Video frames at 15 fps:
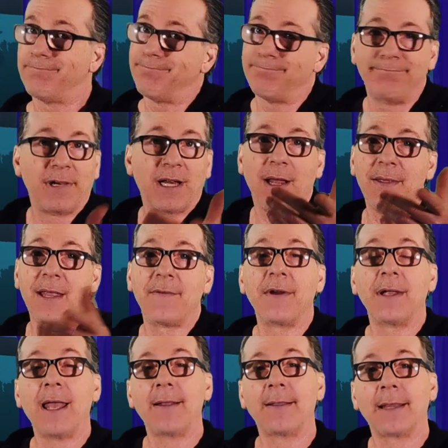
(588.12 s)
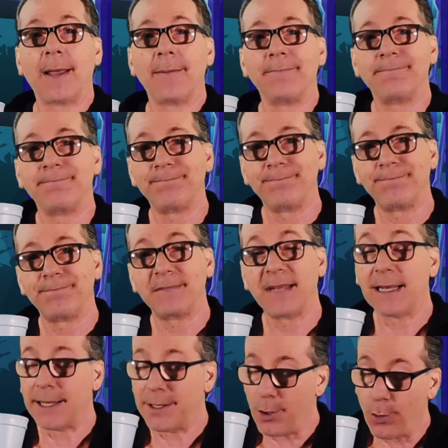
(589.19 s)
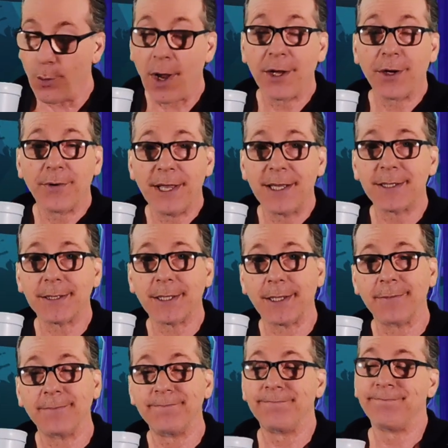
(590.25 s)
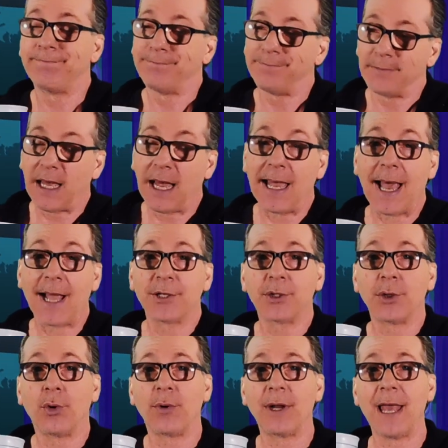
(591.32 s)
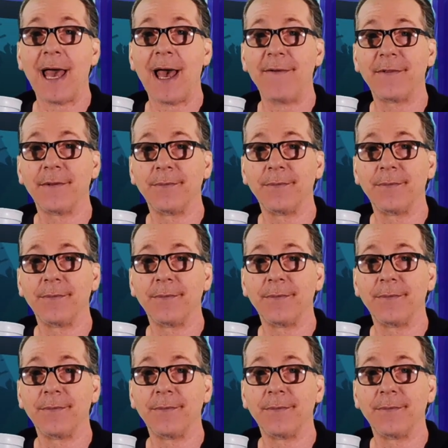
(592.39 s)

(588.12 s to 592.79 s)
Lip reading: but I'll never get them. And I know why you're asking. I actually already have them.